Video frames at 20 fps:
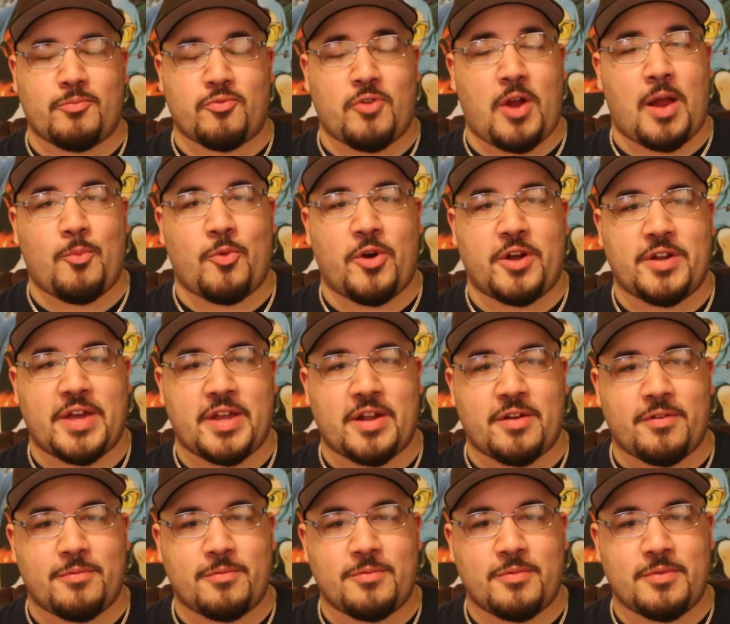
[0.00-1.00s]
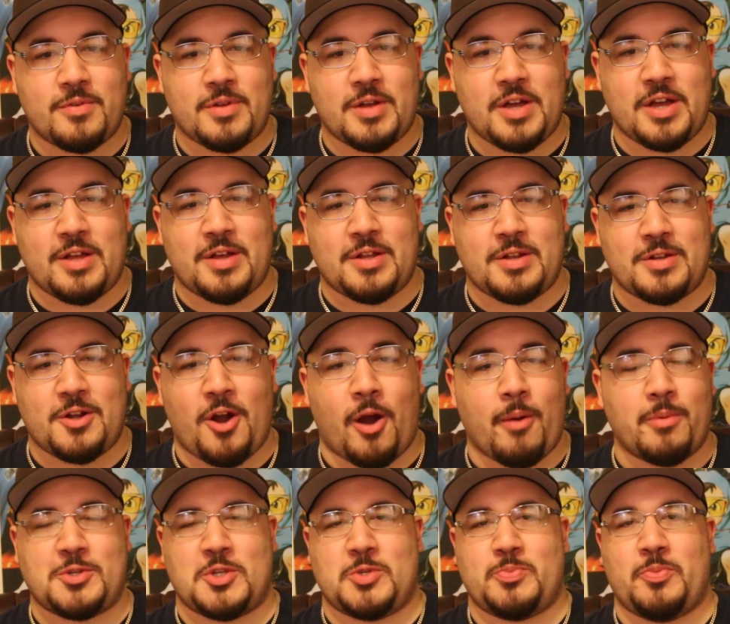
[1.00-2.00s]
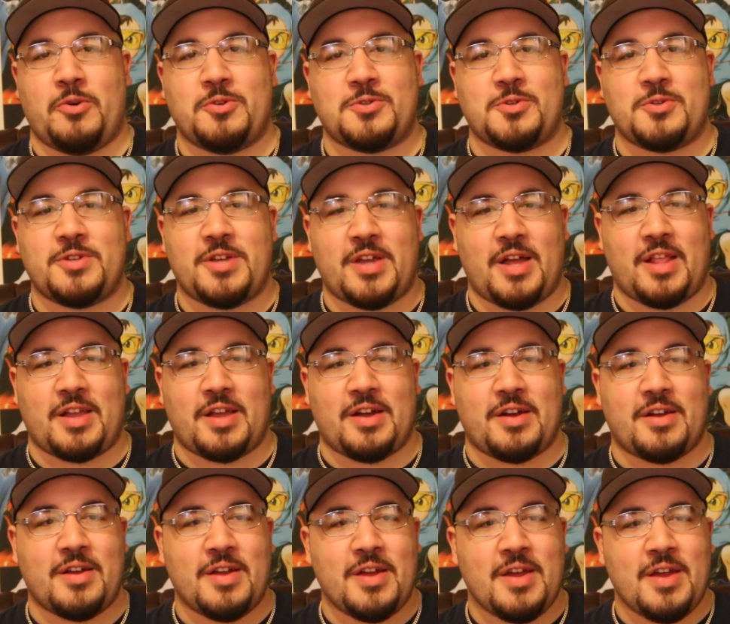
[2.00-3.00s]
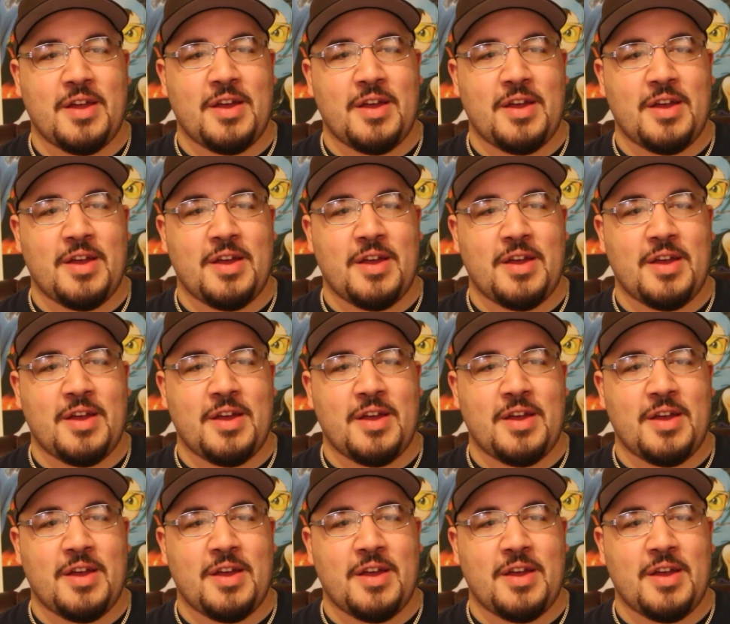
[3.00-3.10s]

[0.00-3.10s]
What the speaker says: Prime 1 had a garbage disposal, yeah, like a